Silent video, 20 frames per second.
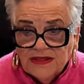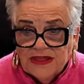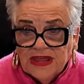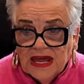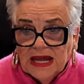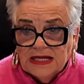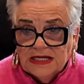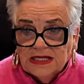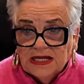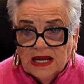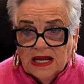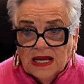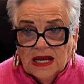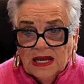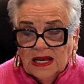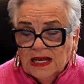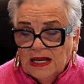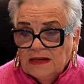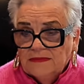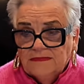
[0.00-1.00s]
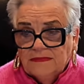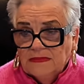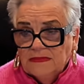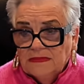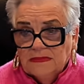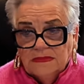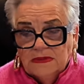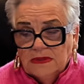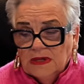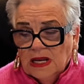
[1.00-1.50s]
that it,
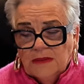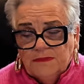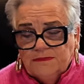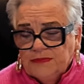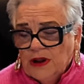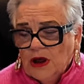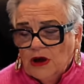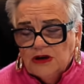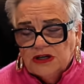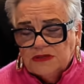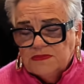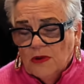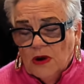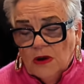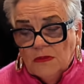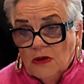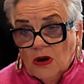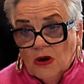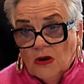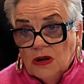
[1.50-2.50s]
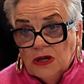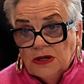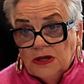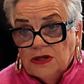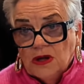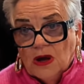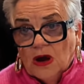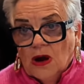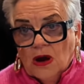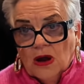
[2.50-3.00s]
it blows my
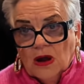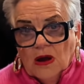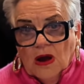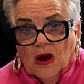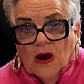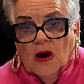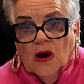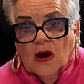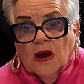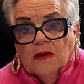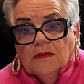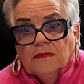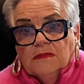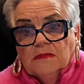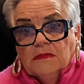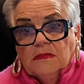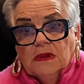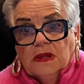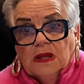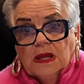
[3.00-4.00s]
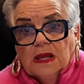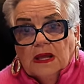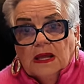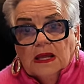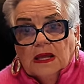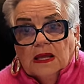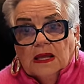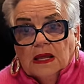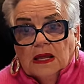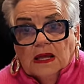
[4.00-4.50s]
mind. I, I'm,
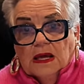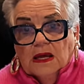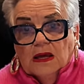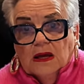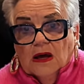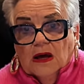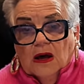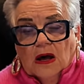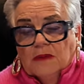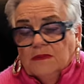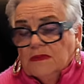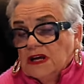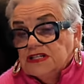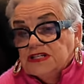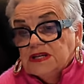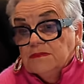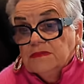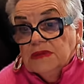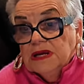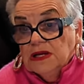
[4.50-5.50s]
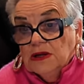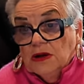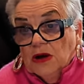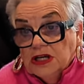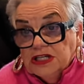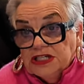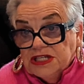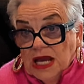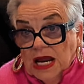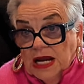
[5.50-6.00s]
I must admit,
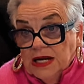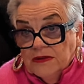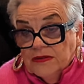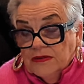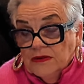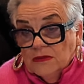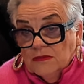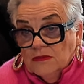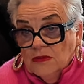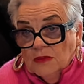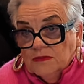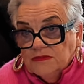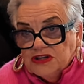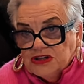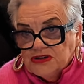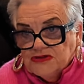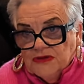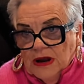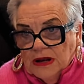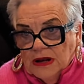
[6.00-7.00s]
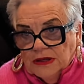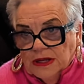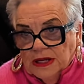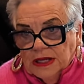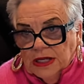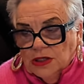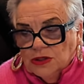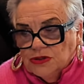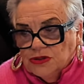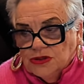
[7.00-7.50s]
I say to them, I'm
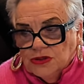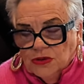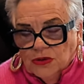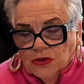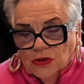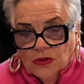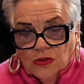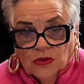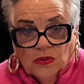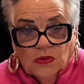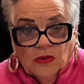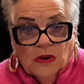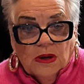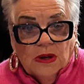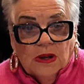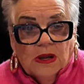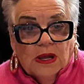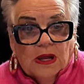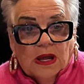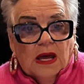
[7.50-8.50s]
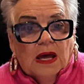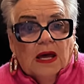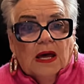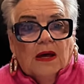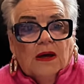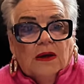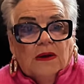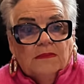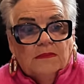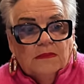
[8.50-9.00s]
struggling to,
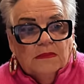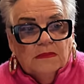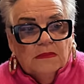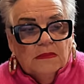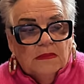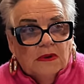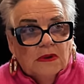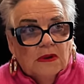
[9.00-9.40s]
um,